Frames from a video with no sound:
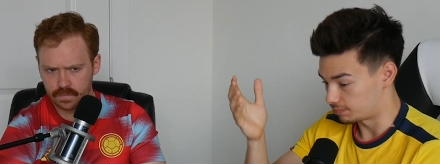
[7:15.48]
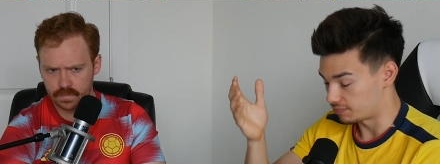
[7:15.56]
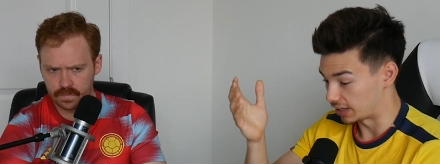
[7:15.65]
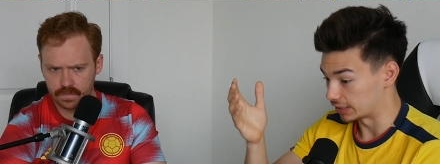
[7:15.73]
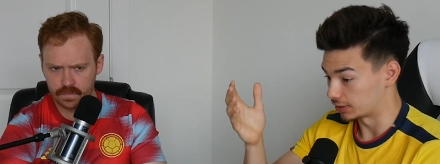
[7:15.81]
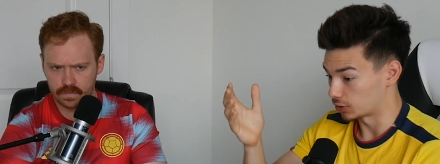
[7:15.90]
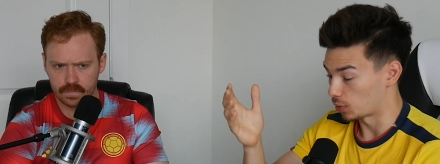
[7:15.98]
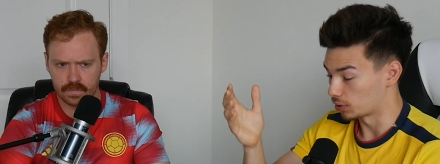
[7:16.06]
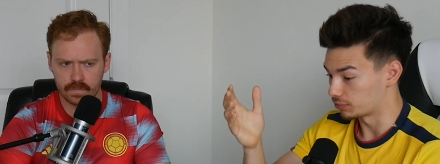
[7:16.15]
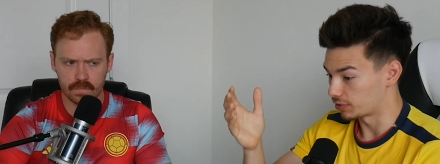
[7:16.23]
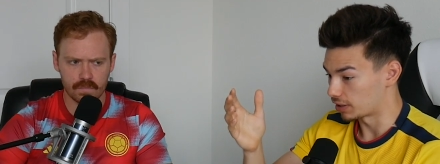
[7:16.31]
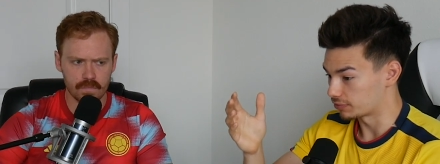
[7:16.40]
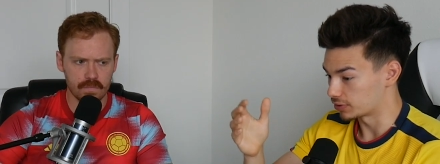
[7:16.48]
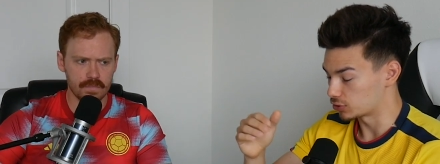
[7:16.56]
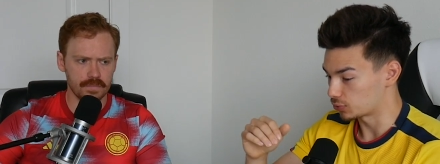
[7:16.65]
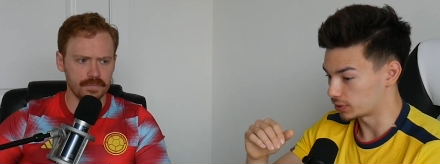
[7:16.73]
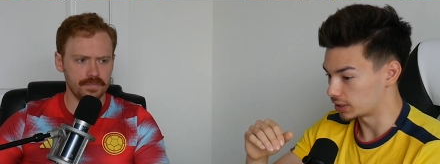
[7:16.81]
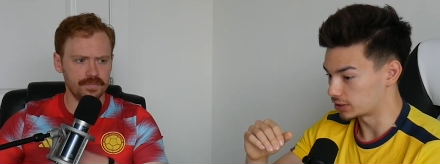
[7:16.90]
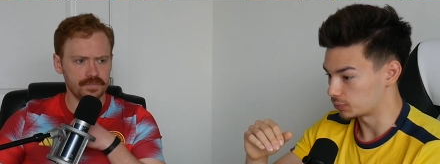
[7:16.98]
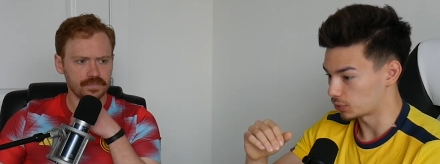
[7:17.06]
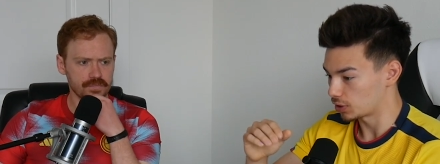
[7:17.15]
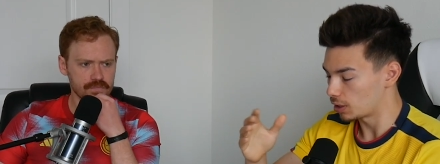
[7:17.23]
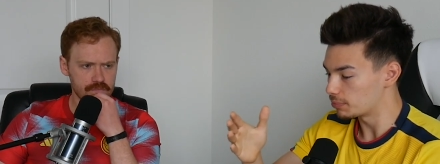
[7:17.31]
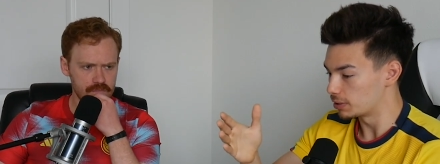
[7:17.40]
Speaker 1: failing to qualify for the 2018
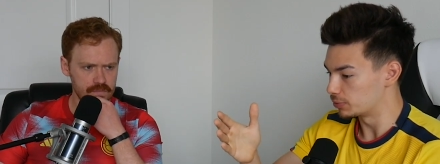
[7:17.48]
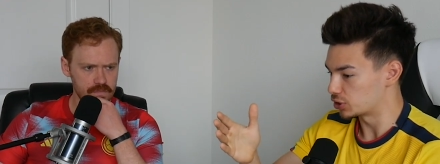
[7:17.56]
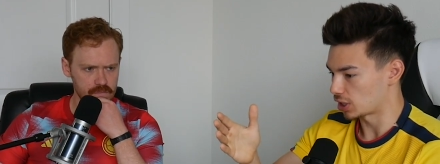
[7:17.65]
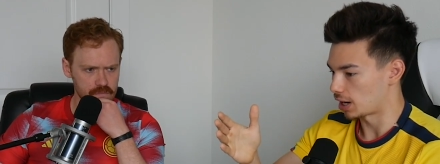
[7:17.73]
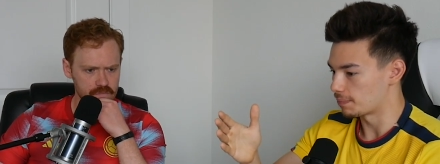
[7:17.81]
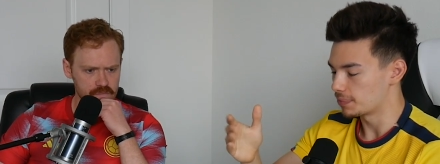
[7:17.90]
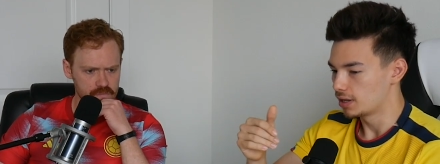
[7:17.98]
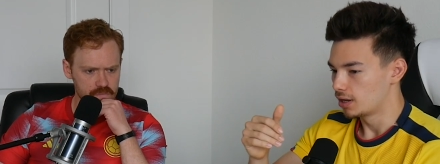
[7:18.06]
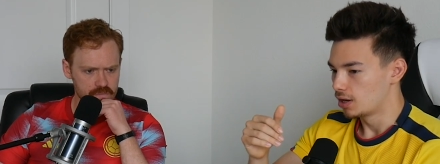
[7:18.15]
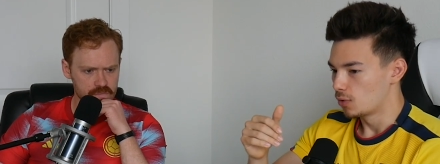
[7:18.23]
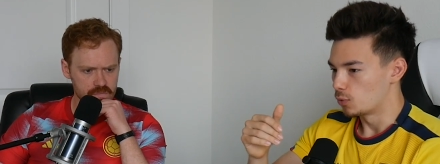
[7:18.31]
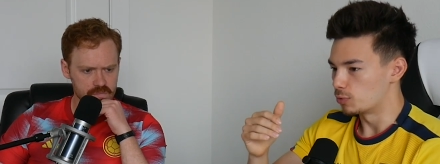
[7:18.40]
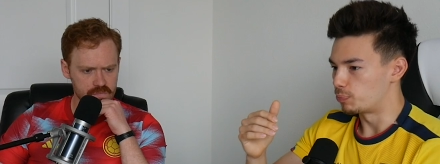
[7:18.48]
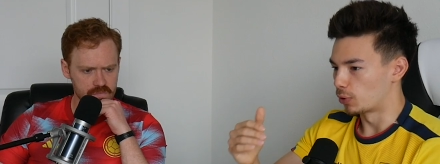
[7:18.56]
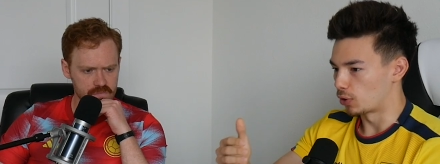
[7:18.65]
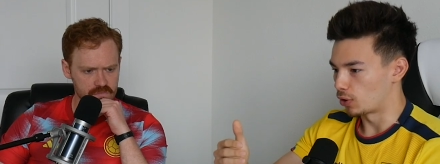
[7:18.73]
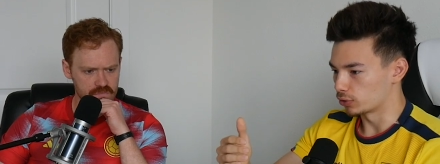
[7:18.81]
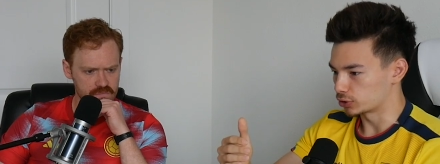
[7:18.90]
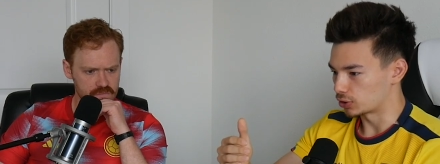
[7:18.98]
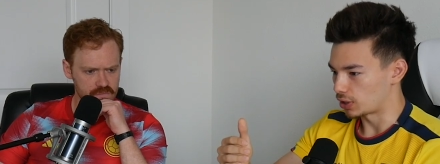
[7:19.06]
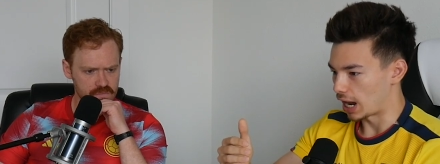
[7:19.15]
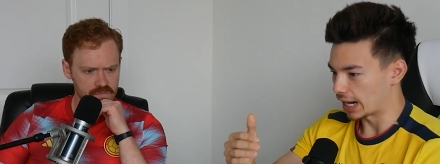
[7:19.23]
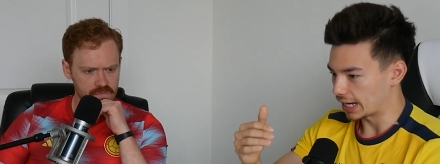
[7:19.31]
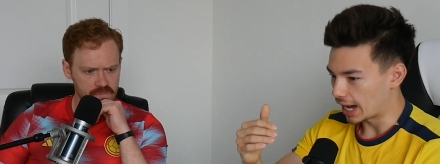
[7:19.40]
World Cup. It was time. With
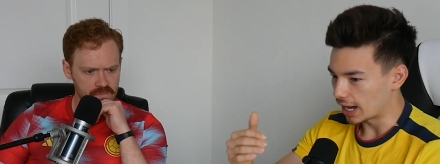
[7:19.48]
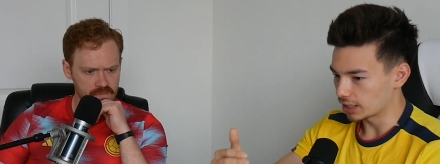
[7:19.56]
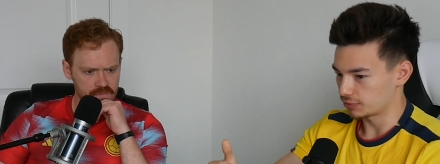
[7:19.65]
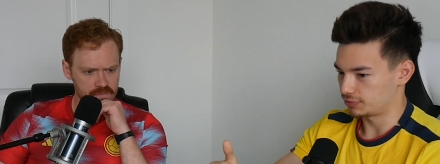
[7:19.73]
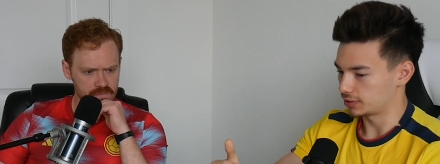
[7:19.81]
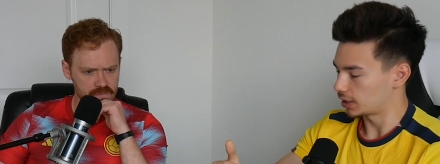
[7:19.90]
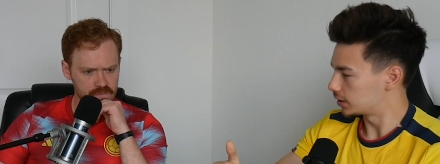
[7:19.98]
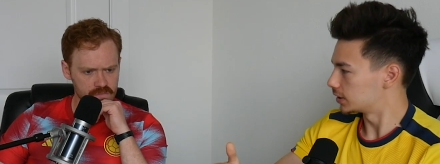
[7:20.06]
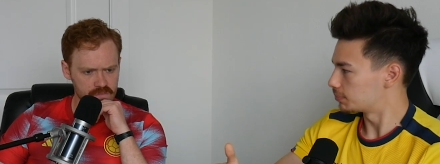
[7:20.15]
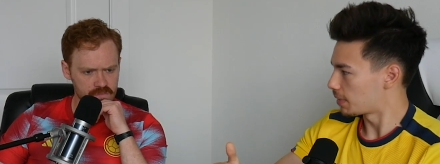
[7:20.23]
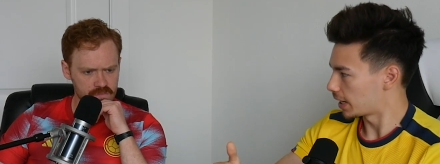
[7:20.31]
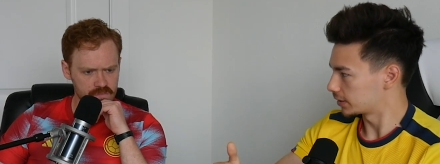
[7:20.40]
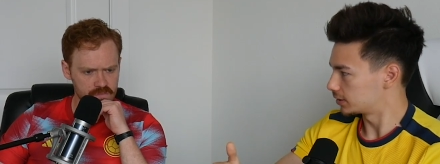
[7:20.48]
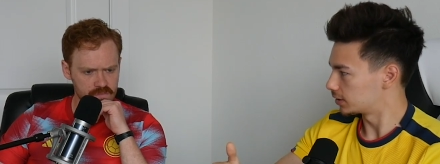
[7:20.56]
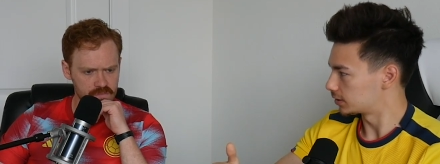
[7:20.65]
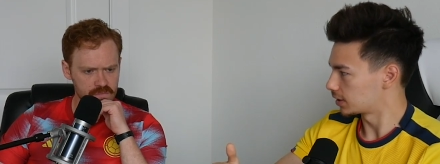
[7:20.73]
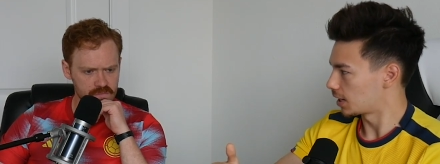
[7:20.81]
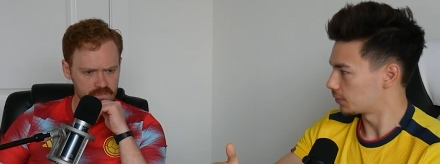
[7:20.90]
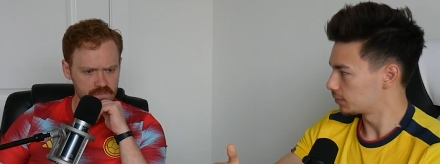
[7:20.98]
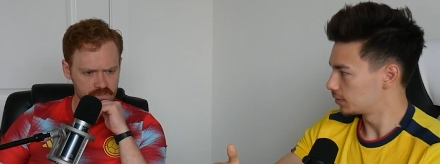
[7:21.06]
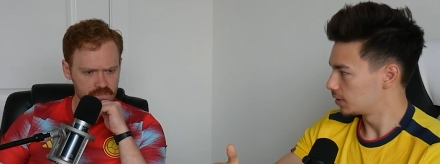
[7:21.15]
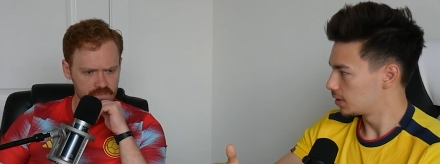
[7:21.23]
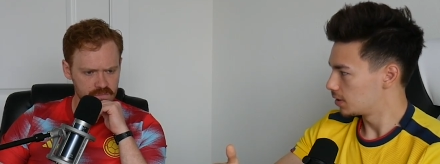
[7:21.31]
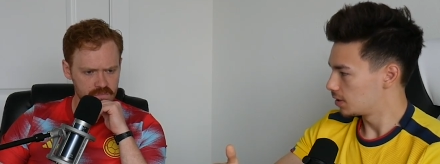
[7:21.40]
Berhalter, I kind of feel like he's maxed this out
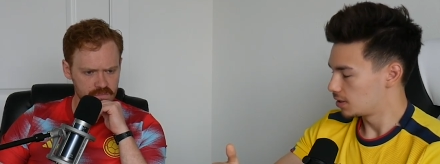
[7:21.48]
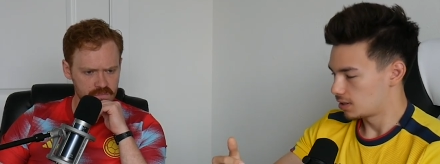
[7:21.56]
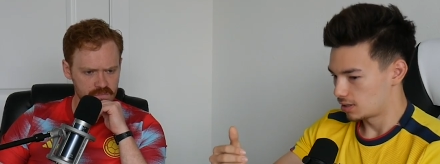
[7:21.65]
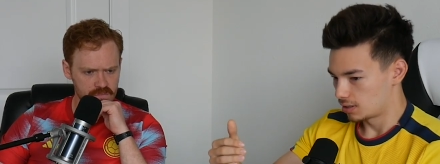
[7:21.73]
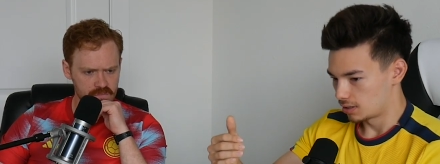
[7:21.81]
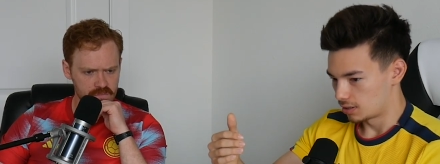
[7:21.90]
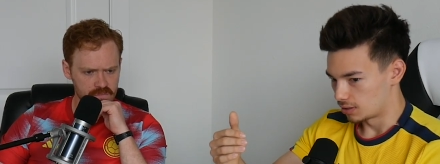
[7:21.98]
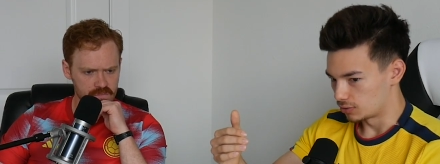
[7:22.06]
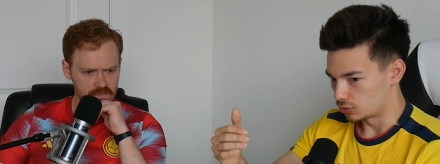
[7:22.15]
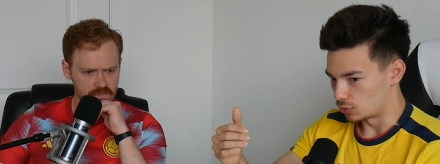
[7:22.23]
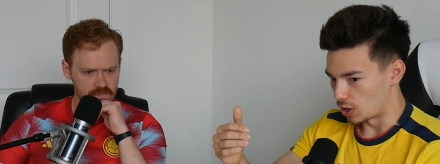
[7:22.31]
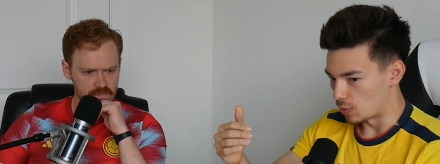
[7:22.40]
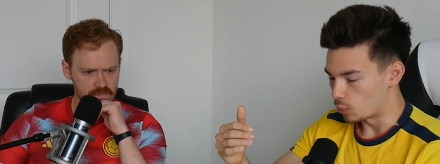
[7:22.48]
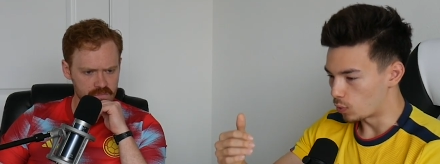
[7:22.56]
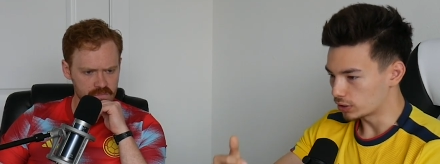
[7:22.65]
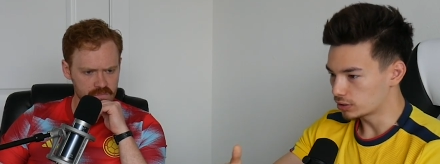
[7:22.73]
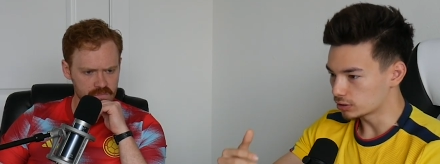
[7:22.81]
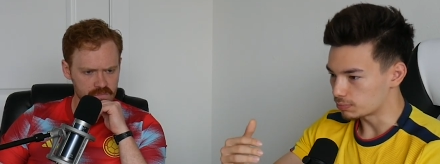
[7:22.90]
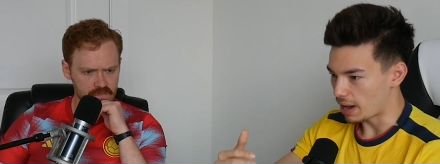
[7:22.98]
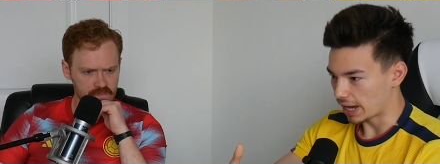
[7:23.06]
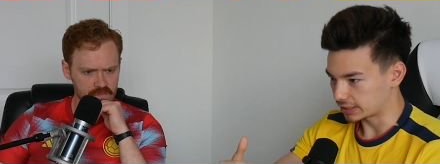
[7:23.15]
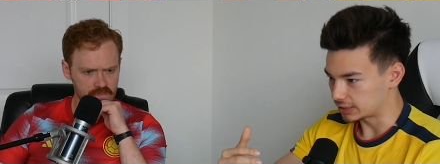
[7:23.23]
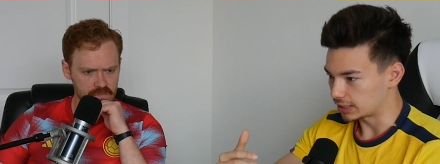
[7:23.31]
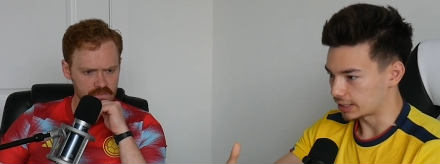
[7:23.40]
and what does
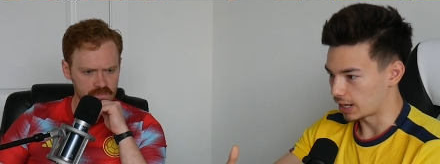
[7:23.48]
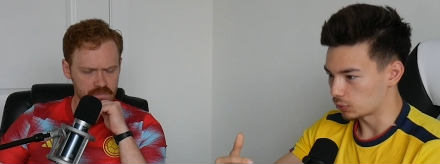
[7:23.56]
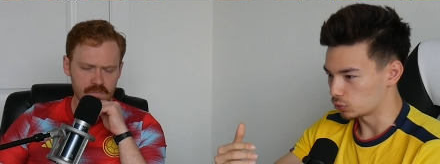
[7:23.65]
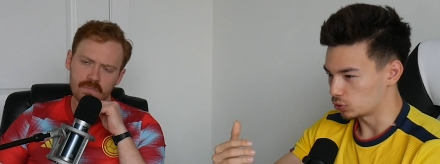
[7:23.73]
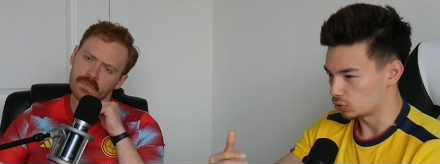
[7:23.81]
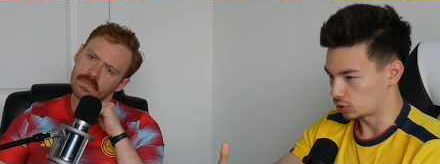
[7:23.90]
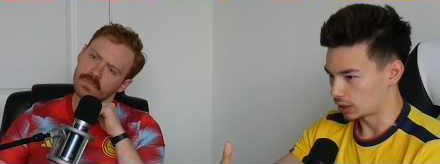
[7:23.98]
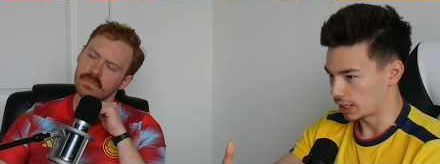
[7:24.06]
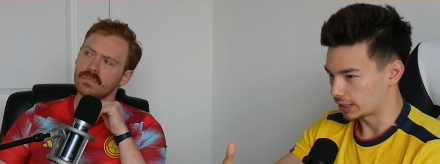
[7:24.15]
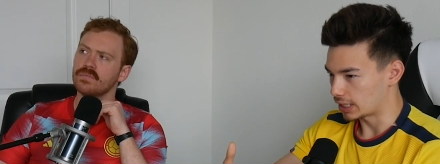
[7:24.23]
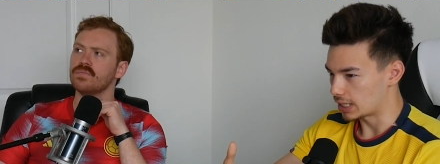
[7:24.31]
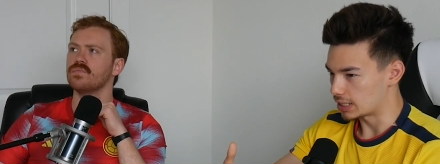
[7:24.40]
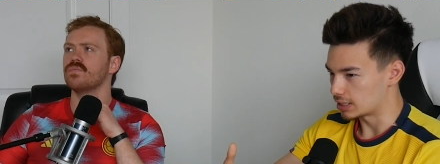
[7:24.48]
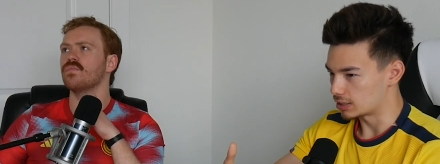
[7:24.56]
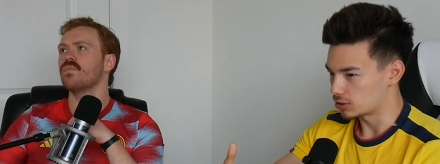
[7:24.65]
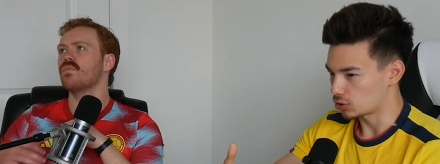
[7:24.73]
maxing it out look like in